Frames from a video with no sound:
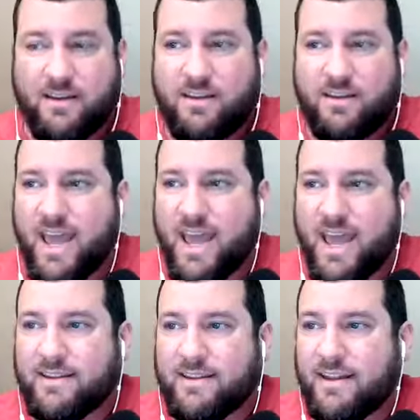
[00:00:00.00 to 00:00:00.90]

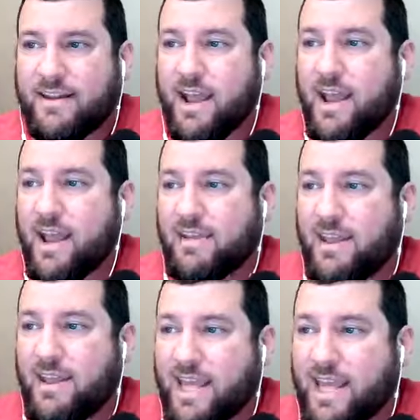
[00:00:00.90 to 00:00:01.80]
that
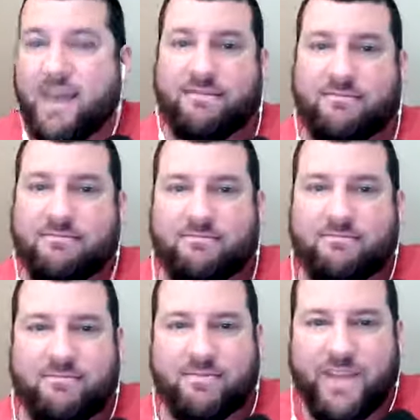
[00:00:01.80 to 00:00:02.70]
that we can't
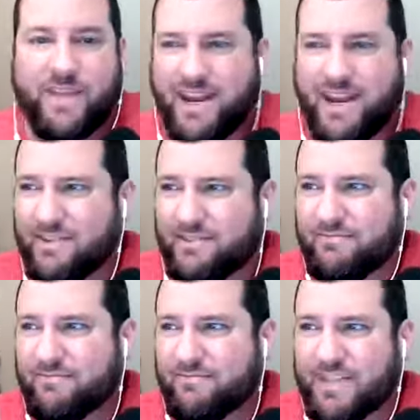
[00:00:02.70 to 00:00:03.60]
even
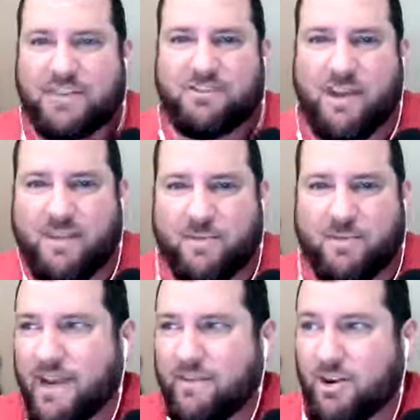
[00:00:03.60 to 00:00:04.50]
see straight, that we
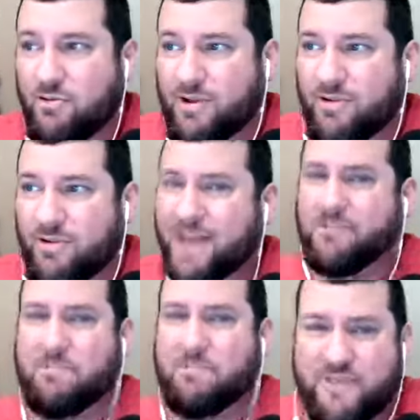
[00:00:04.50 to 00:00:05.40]
can't even agree with
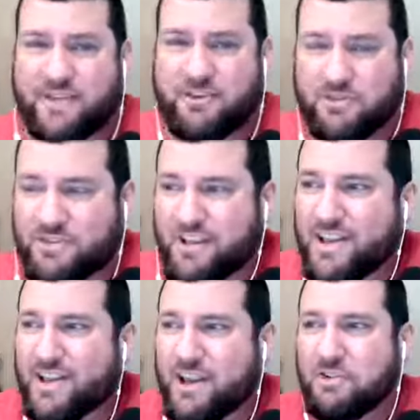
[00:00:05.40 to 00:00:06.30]
medical professionals.
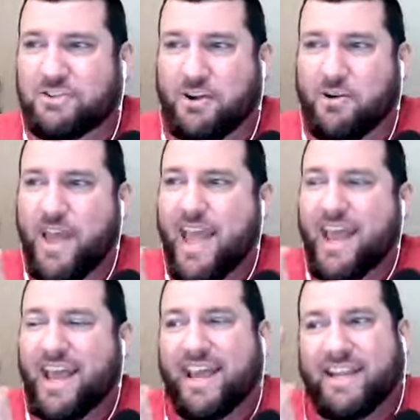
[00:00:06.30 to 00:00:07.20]
So
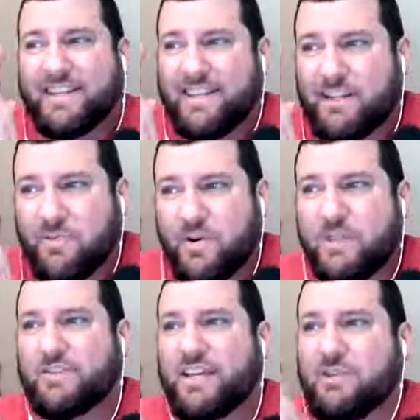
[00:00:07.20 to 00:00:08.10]
it's one of
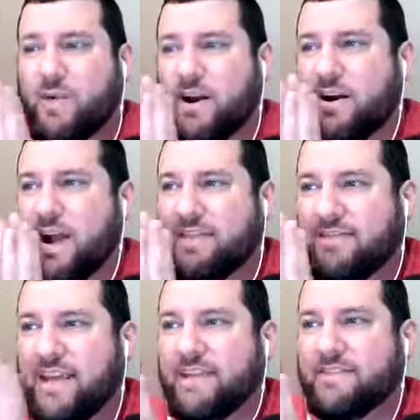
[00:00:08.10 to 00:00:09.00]
those things where I
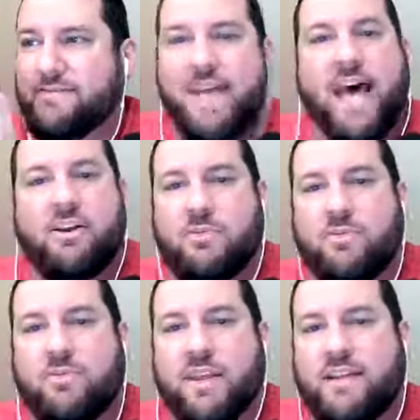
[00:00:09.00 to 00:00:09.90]
think it's
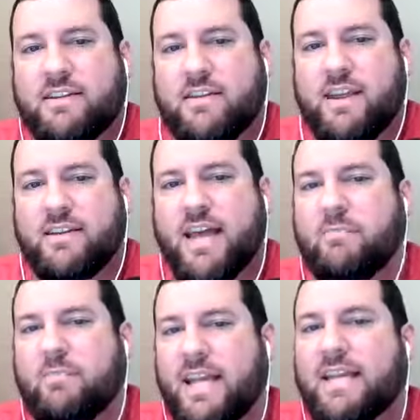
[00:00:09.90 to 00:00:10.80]
valuable, and it's got a
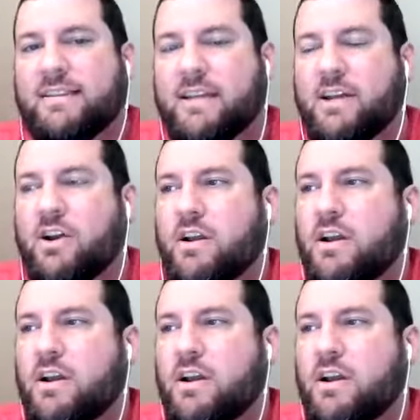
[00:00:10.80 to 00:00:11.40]
place here.